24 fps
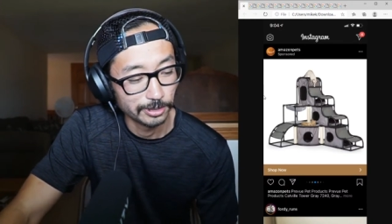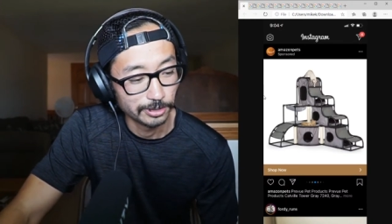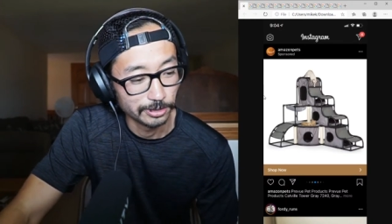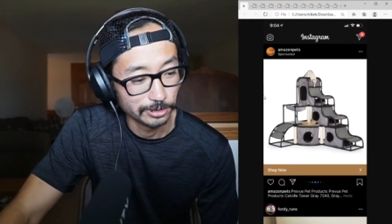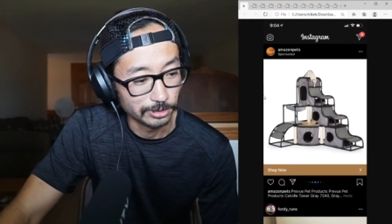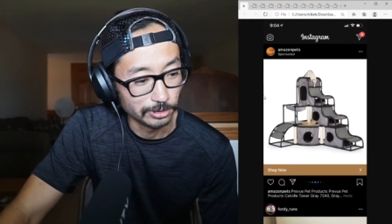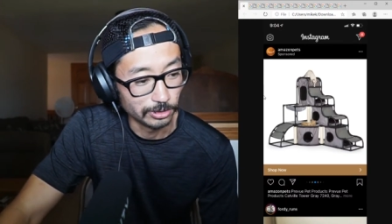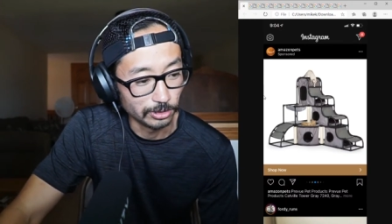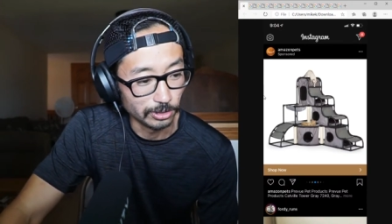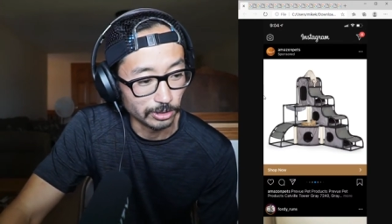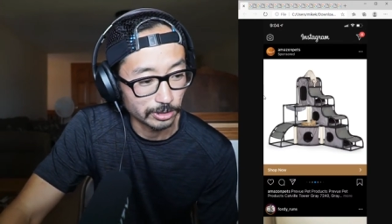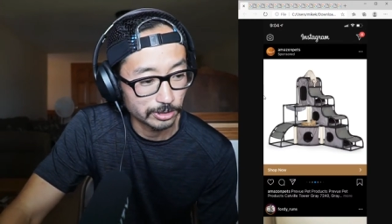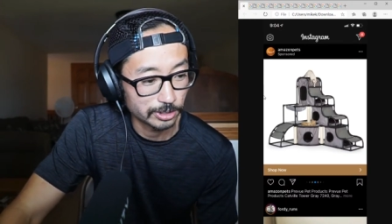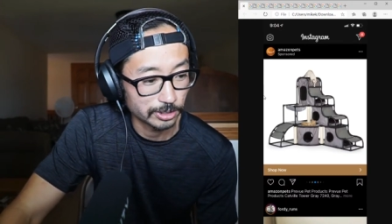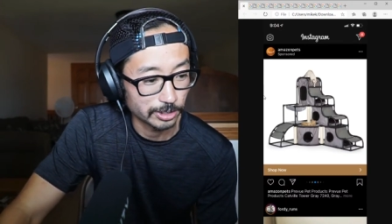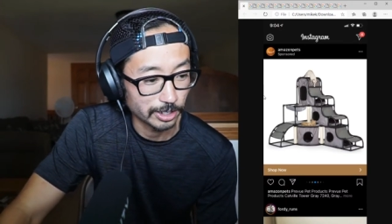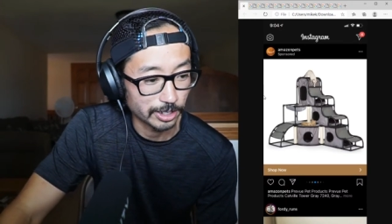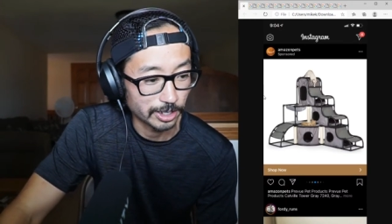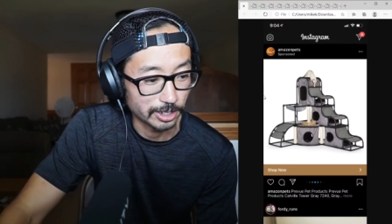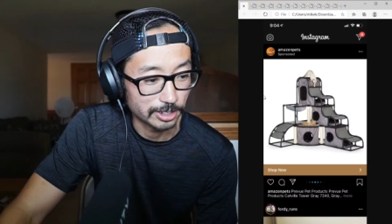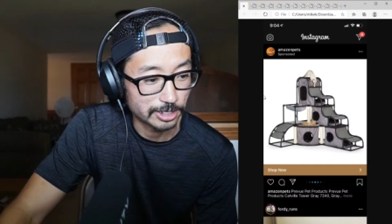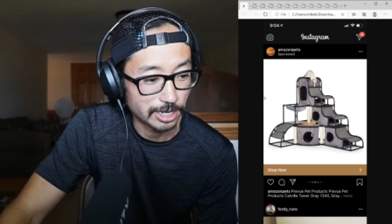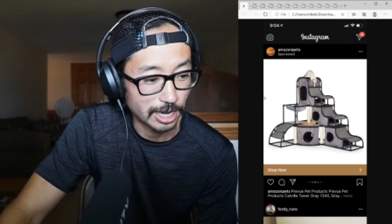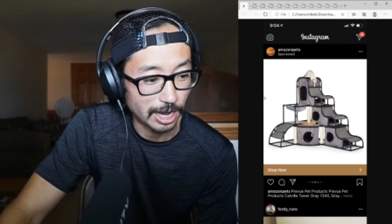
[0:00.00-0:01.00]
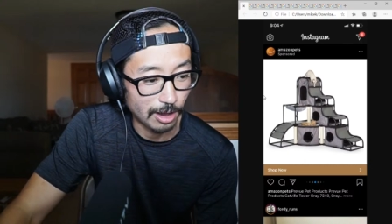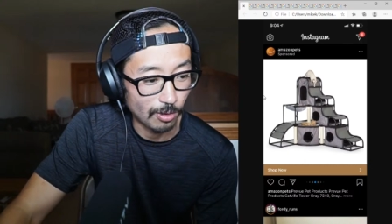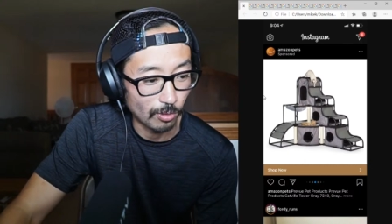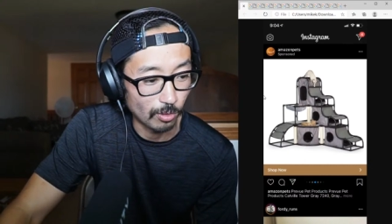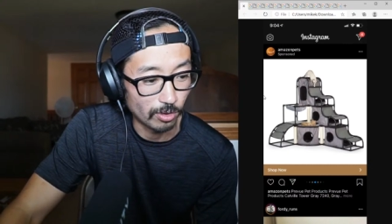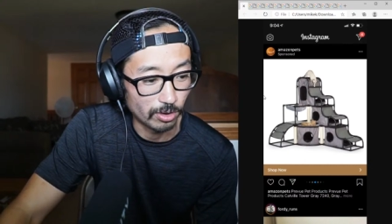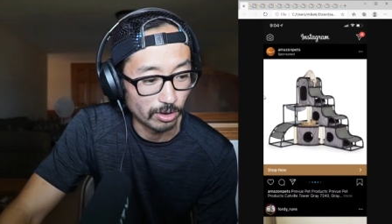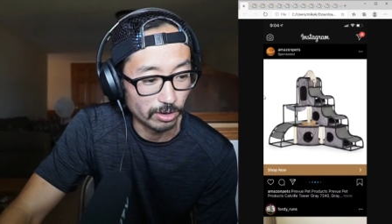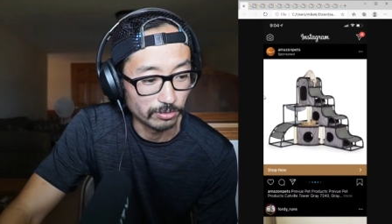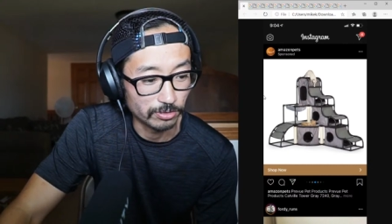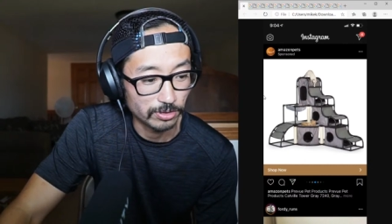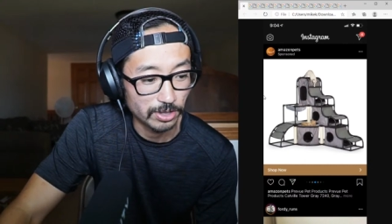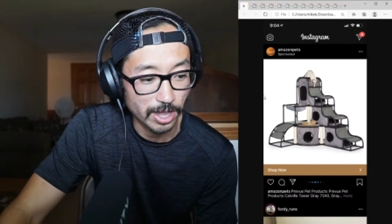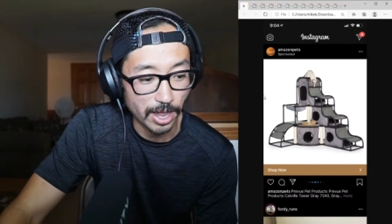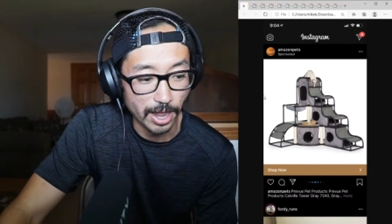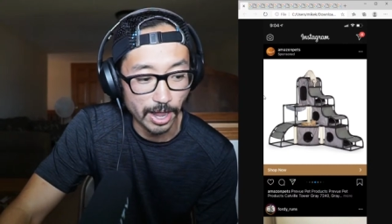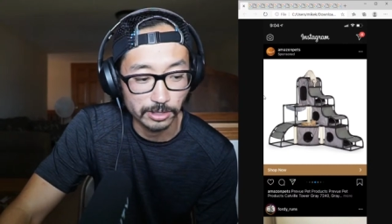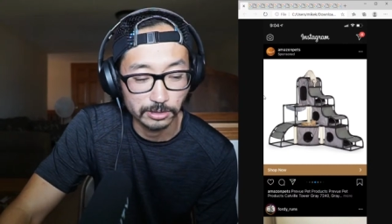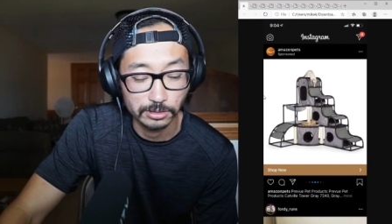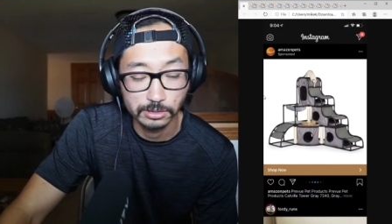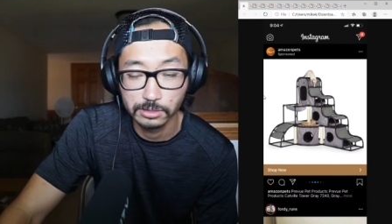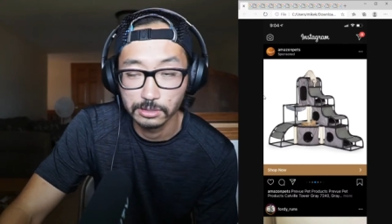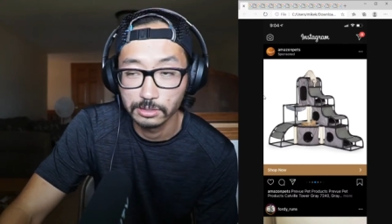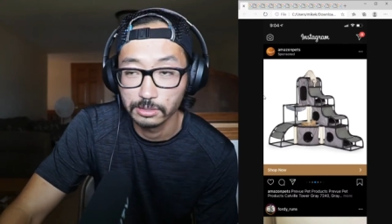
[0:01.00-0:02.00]
looks like a tower of
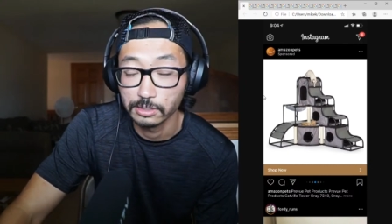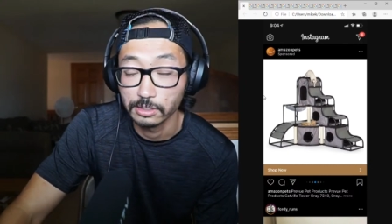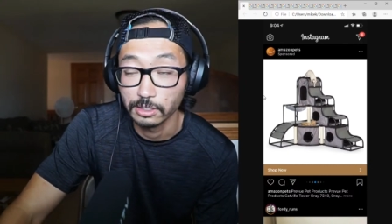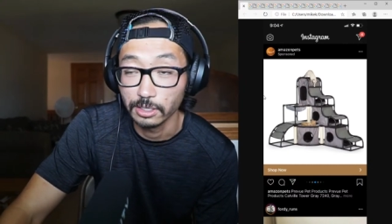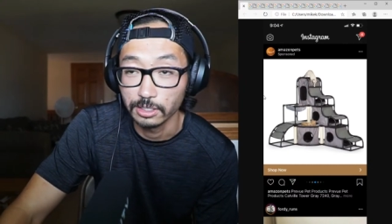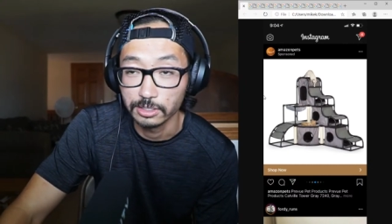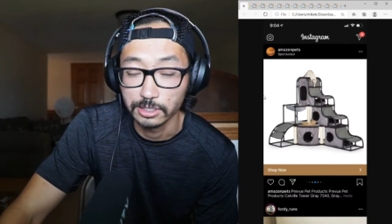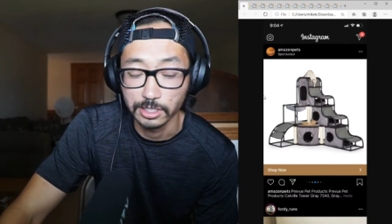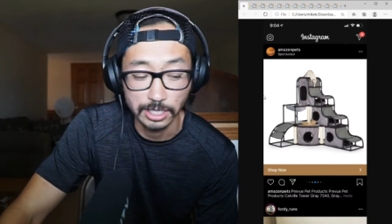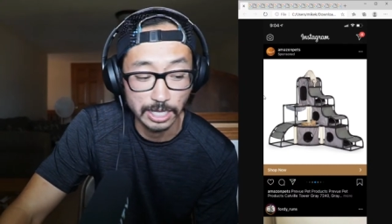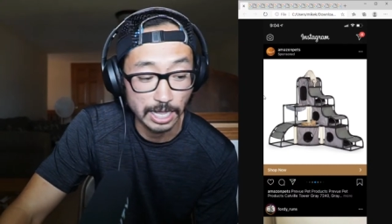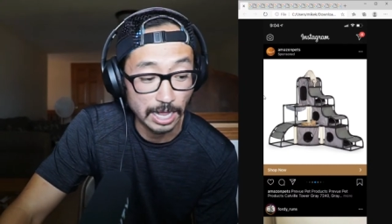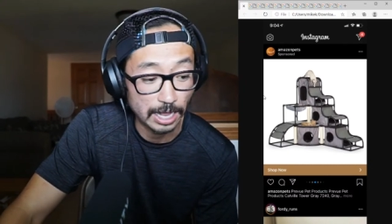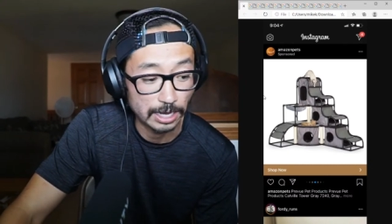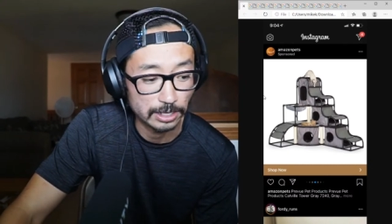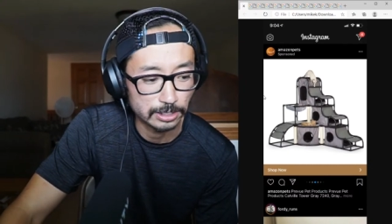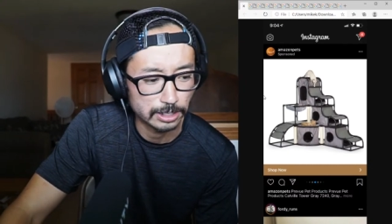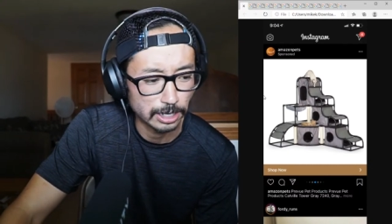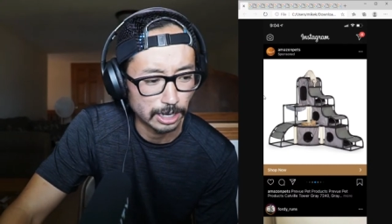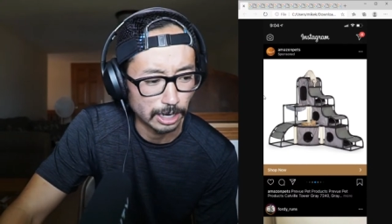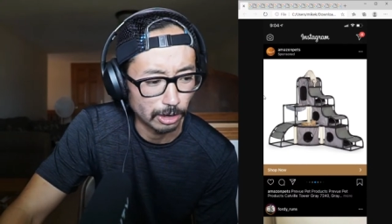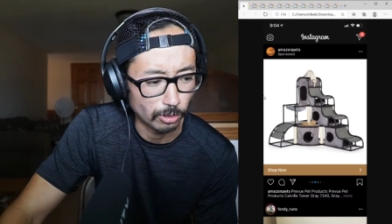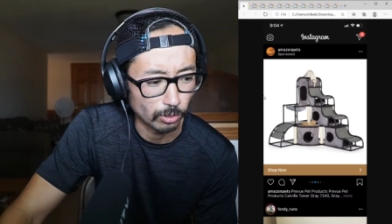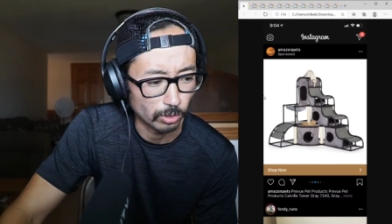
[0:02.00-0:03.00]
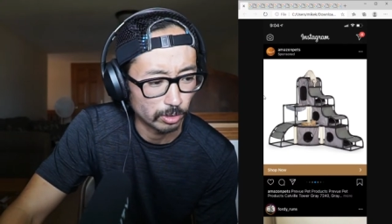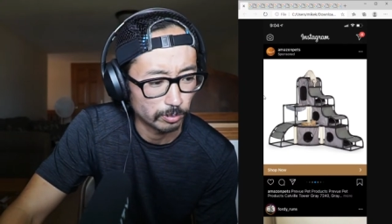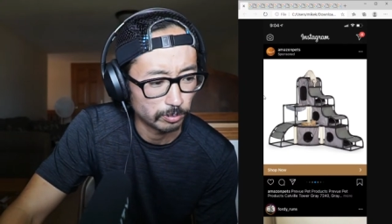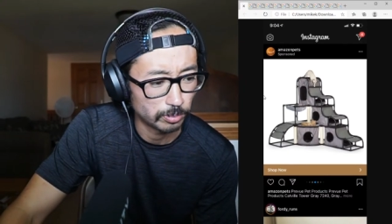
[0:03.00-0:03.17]
cats. It's a cat tower.